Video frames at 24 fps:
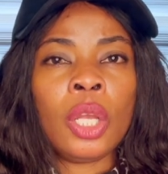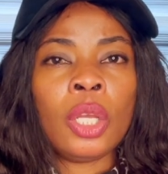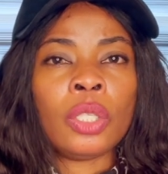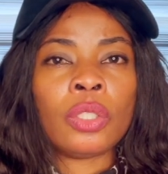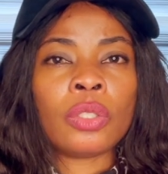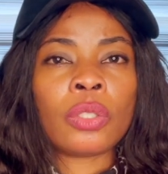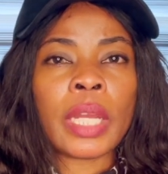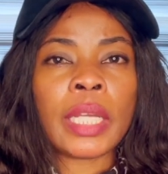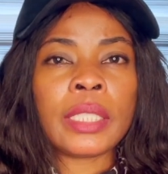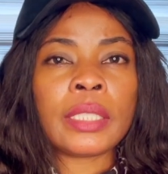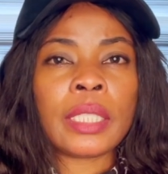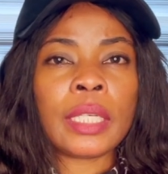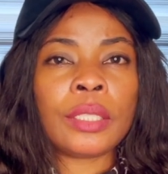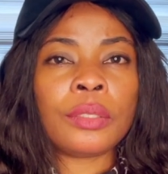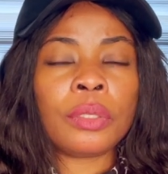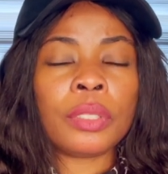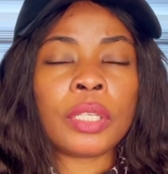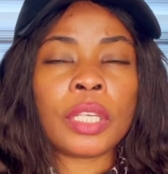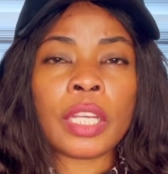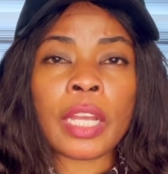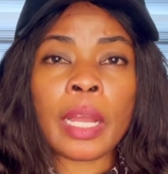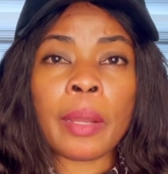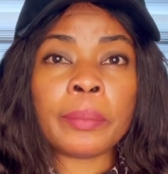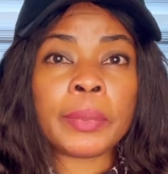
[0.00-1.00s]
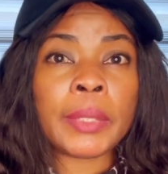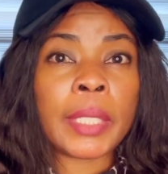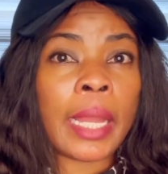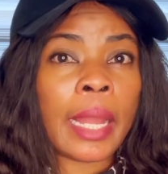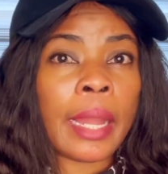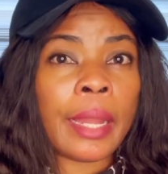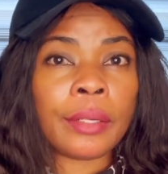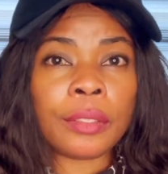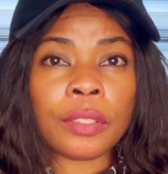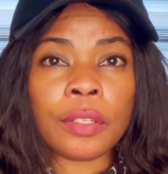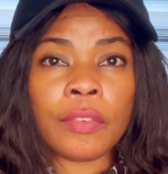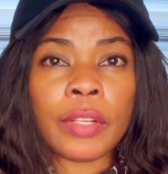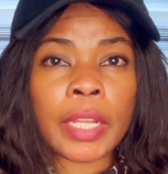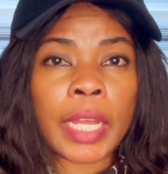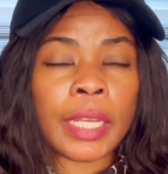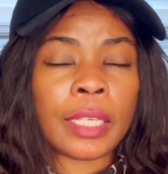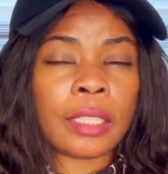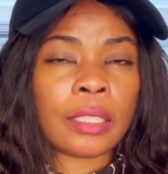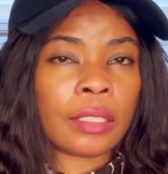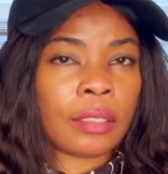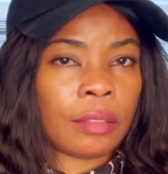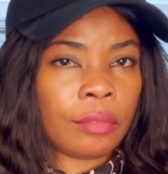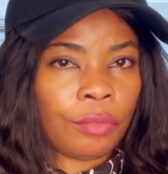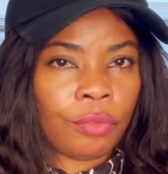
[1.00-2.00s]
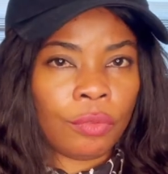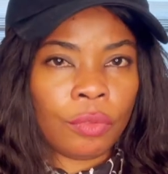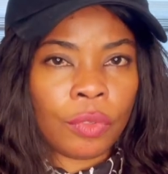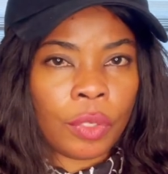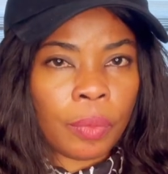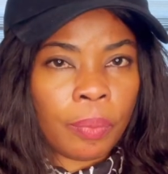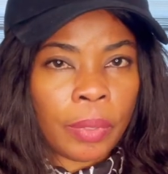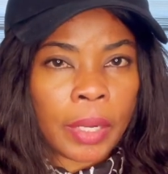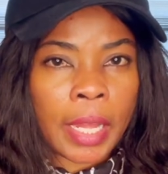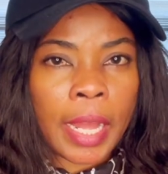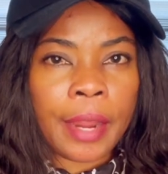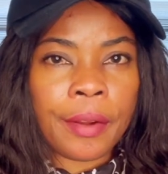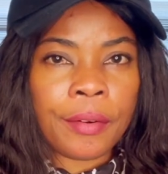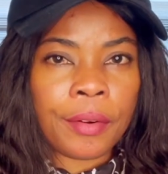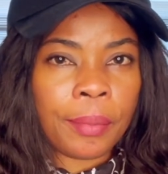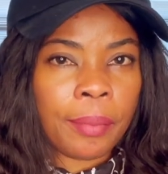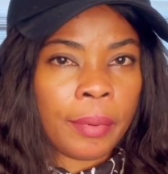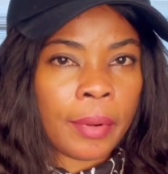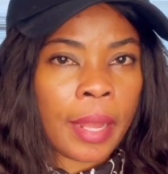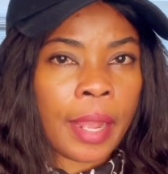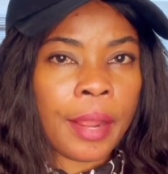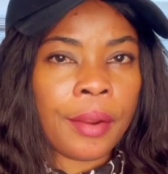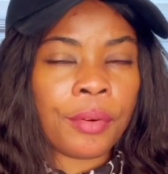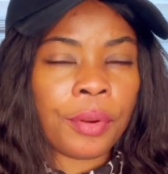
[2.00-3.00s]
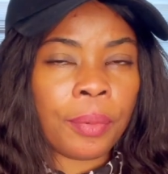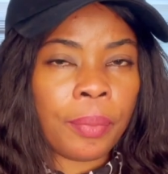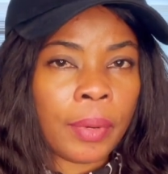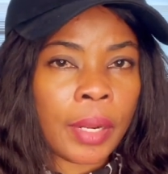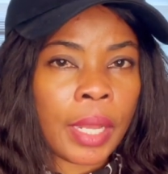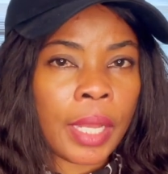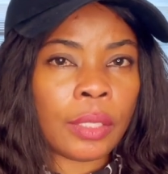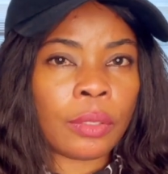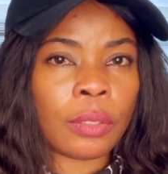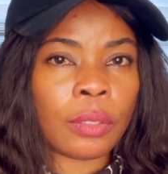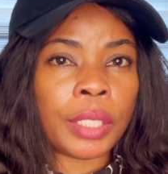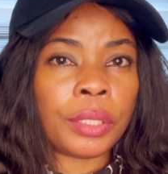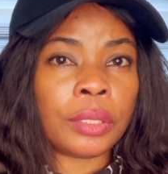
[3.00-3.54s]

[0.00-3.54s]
So I said, okay, I'm tired of like replying, replying, replying.